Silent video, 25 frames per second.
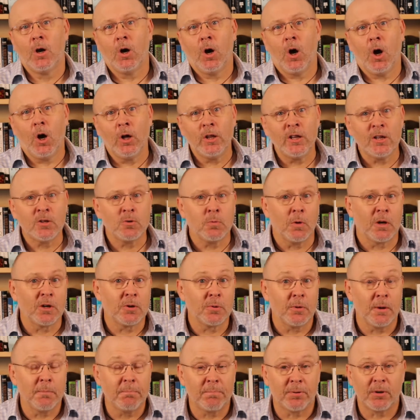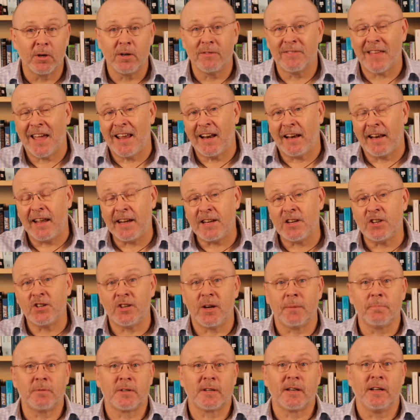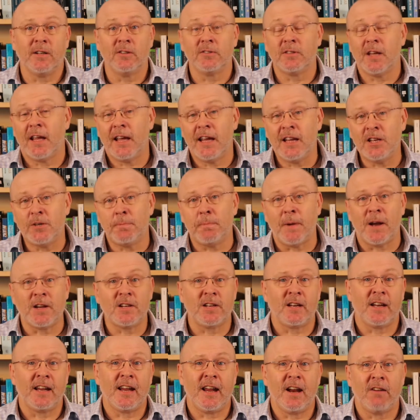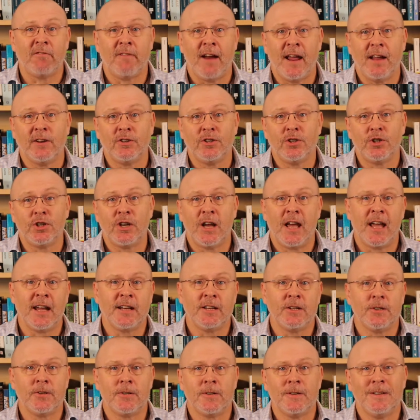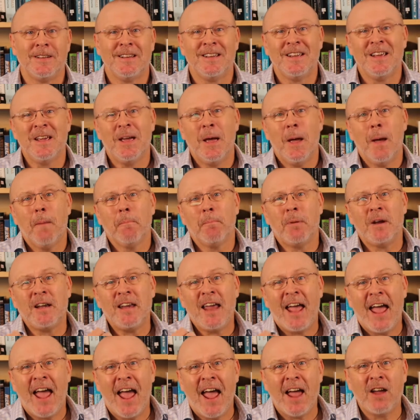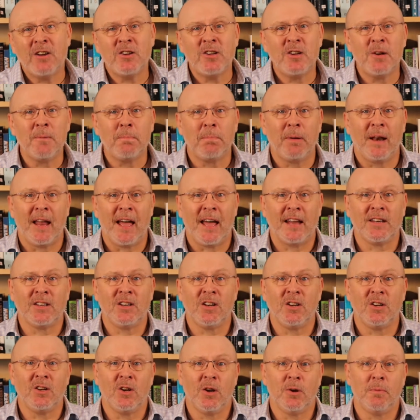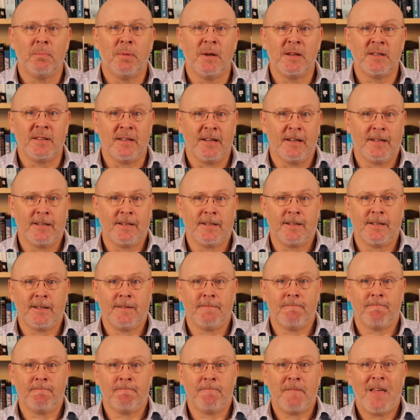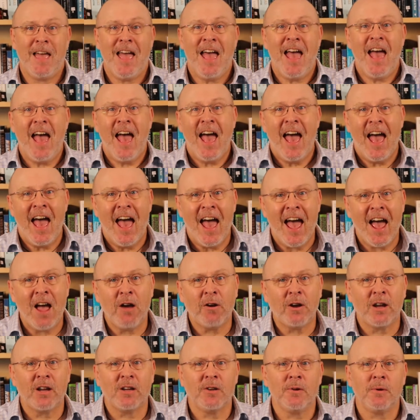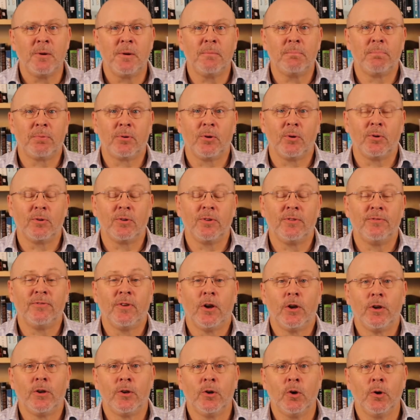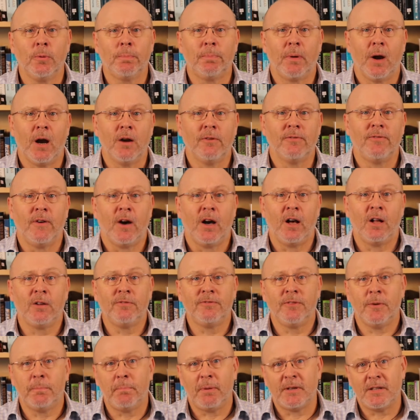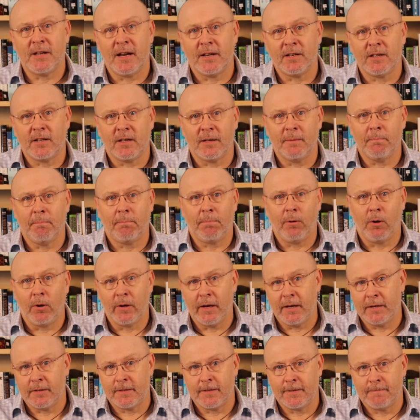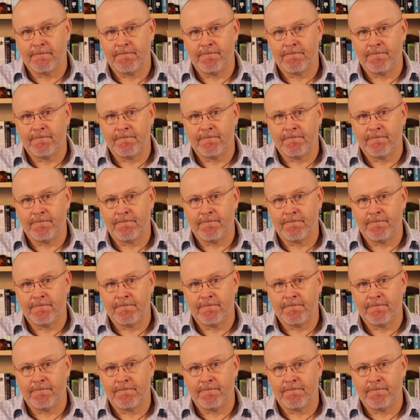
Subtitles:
Others want to improve their leadership skills, especially around change. But how do you plan your new business? How can you improve your profile for potential employers?